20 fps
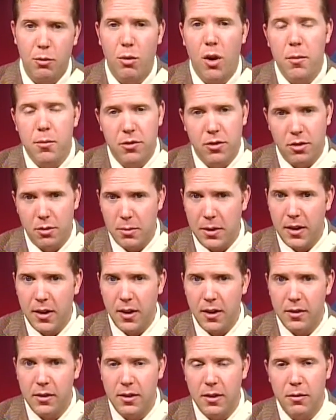rupture,
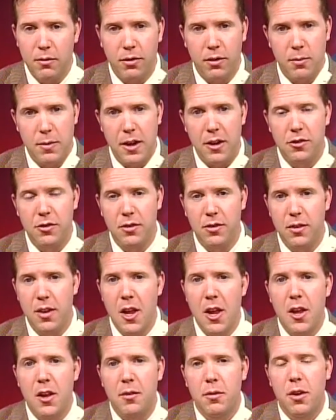because the inflammation
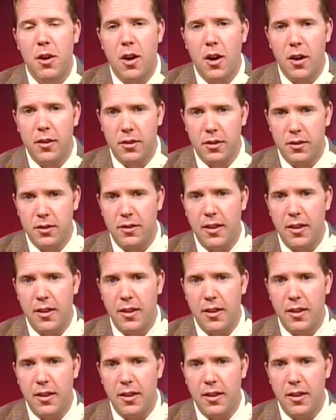causes